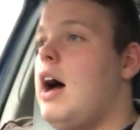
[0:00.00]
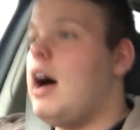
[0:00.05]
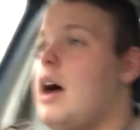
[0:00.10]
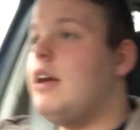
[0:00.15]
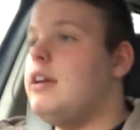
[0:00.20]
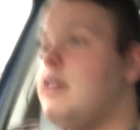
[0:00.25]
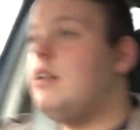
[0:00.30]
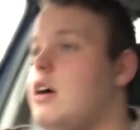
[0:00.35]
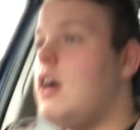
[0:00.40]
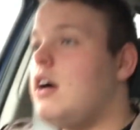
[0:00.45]

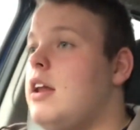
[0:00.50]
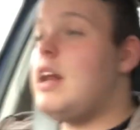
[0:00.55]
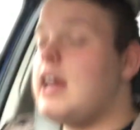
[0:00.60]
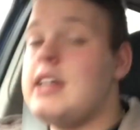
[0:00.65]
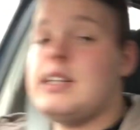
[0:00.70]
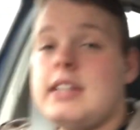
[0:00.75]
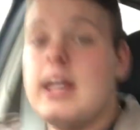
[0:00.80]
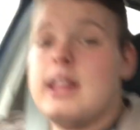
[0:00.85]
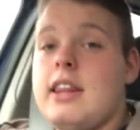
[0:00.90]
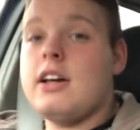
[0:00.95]
And
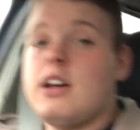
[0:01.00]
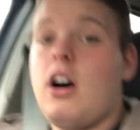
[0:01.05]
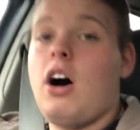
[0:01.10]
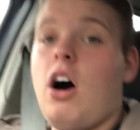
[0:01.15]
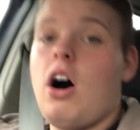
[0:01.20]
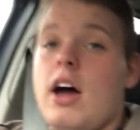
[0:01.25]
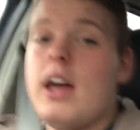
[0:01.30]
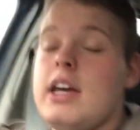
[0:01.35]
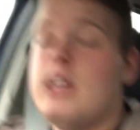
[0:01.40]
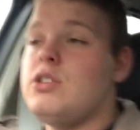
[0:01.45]
let's say the
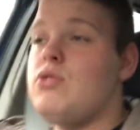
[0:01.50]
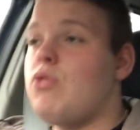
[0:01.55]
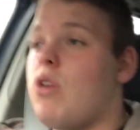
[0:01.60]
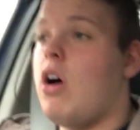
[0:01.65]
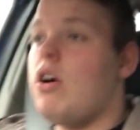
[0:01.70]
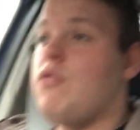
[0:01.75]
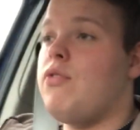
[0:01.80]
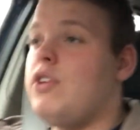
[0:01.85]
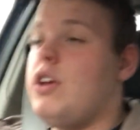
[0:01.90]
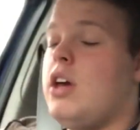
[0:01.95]
car is
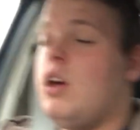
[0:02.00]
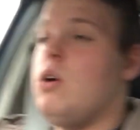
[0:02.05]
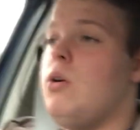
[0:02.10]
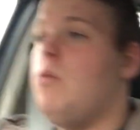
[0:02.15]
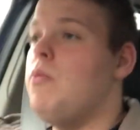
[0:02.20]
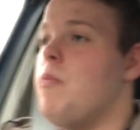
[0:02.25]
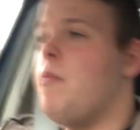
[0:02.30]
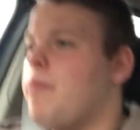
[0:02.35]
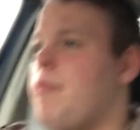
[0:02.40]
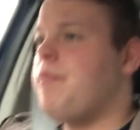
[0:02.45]
right for
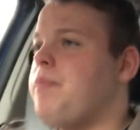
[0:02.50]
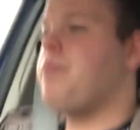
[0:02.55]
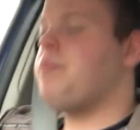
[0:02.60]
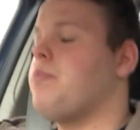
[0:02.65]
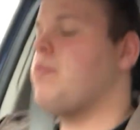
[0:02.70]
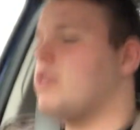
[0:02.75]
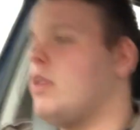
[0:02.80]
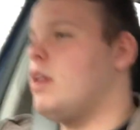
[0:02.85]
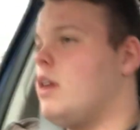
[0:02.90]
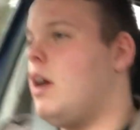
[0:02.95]
you
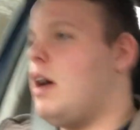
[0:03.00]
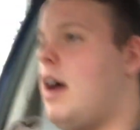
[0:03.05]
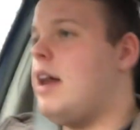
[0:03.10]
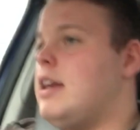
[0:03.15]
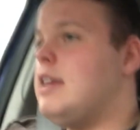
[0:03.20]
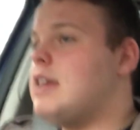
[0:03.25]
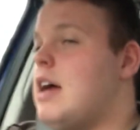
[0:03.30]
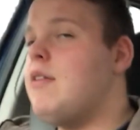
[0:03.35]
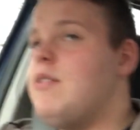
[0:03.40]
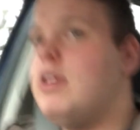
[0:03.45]

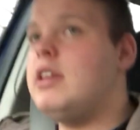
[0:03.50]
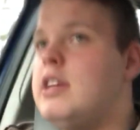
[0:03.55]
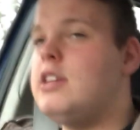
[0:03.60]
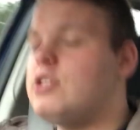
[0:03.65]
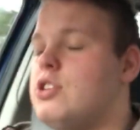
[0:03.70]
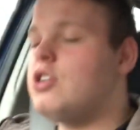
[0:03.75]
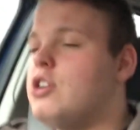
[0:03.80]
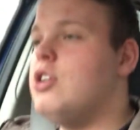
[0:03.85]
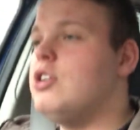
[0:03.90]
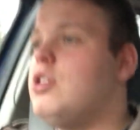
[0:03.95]
and
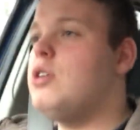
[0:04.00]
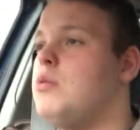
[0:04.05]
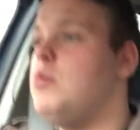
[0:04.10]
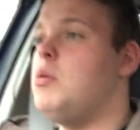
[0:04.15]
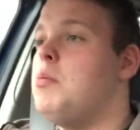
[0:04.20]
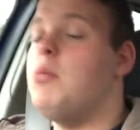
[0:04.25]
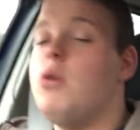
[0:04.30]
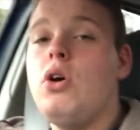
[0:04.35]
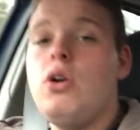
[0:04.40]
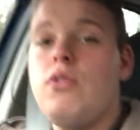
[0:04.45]
everything's good,
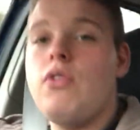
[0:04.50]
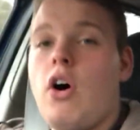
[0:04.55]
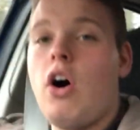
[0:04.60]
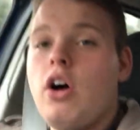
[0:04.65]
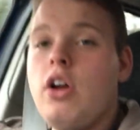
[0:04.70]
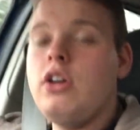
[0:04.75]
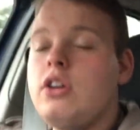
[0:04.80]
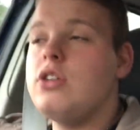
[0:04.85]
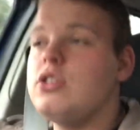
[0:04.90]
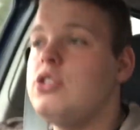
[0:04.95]
we move
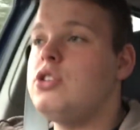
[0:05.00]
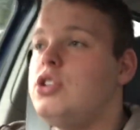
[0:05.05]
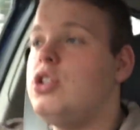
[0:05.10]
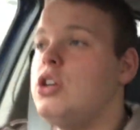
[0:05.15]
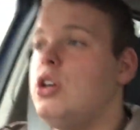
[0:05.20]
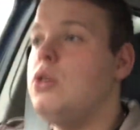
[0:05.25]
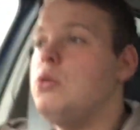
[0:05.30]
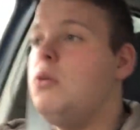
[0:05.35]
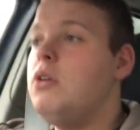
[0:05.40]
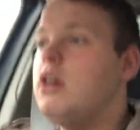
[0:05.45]
on
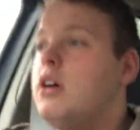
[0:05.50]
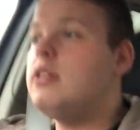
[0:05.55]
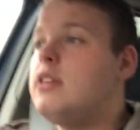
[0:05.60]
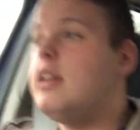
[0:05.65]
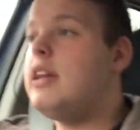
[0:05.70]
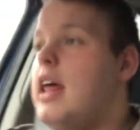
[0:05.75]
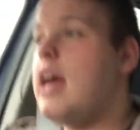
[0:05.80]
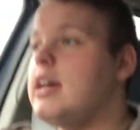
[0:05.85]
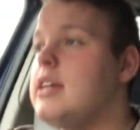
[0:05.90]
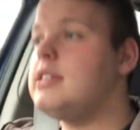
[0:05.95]
to
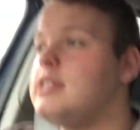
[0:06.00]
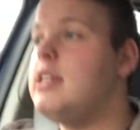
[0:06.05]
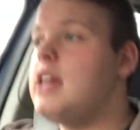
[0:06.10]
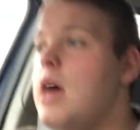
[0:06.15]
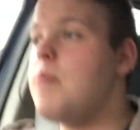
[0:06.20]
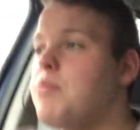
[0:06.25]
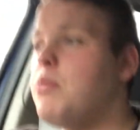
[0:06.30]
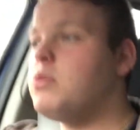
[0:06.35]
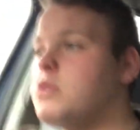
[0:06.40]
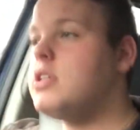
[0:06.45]
the next
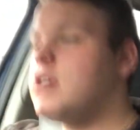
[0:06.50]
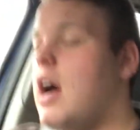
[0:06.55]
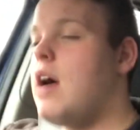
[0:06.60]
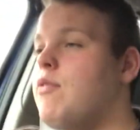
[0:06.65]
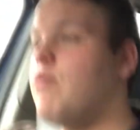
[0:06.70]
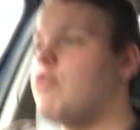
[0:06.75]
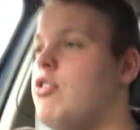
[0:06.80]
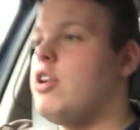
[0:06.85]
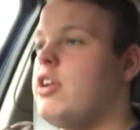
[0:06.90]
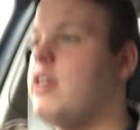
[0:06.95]
step, which I
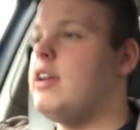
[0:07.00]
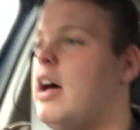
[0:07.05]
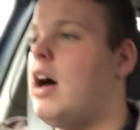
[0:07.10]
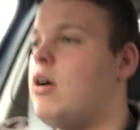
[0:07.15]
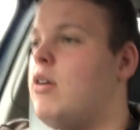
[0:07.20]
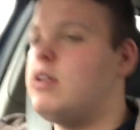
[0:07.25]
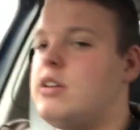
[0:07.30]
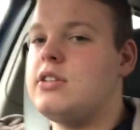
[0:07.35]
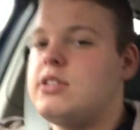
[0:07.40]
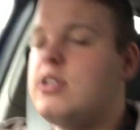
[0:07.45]
have written
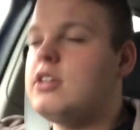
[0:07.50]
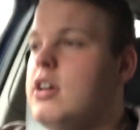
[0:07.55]
down.